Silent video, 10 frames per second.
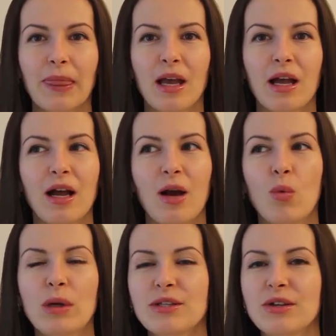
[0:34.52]

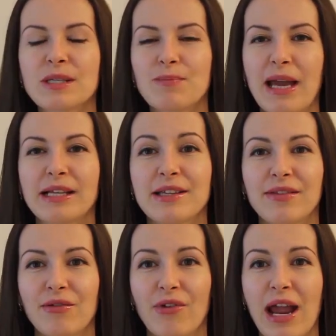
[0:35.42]
Uh, what to expect
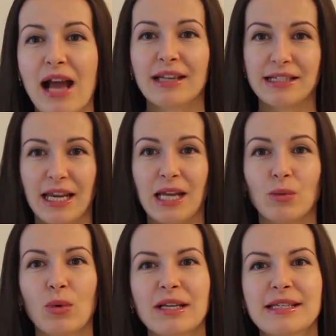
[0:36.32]
in the reality
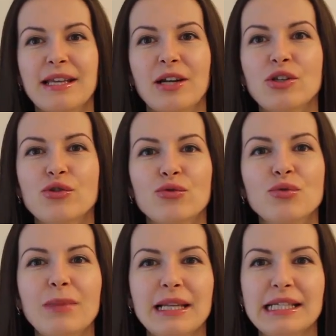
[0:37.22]
and what is their
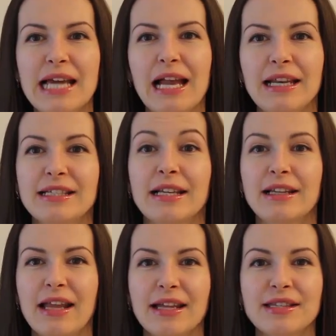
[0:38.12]
true
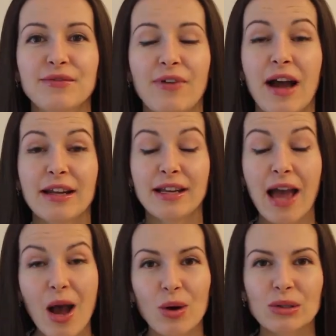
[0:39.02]
mentality? Let's find it
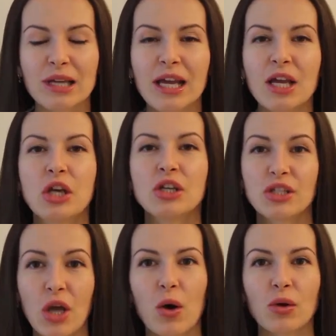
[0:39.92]
out.
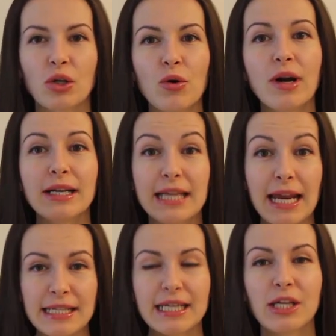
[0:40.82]
So, you are
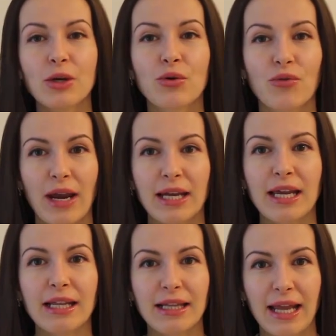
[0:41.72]
dating
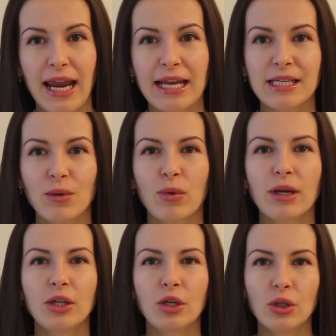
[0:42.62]
Ukrainian lady
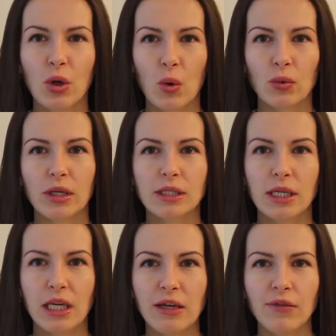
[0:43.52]
when you know that
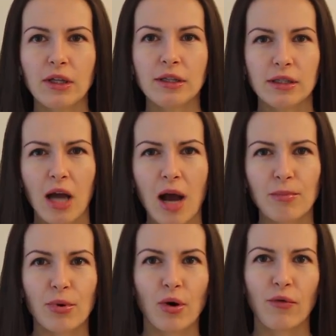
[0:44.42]
even
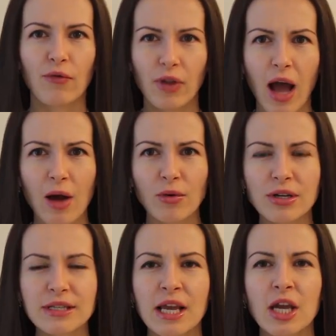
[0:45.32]
number of
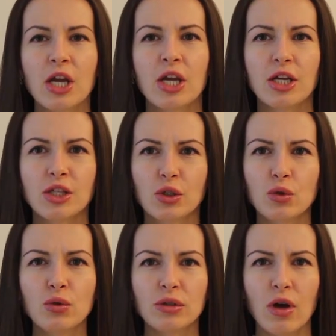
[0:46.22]
flowers is
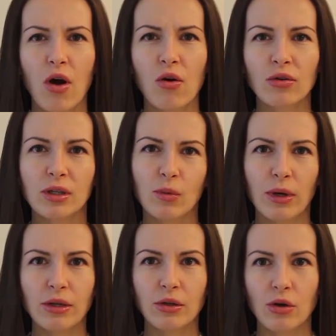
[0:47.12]
good only
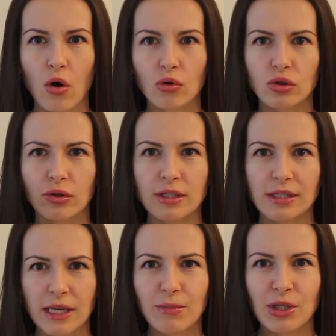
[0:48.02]
when you go to the
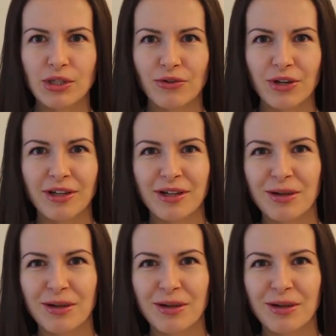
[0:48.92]
cemetery,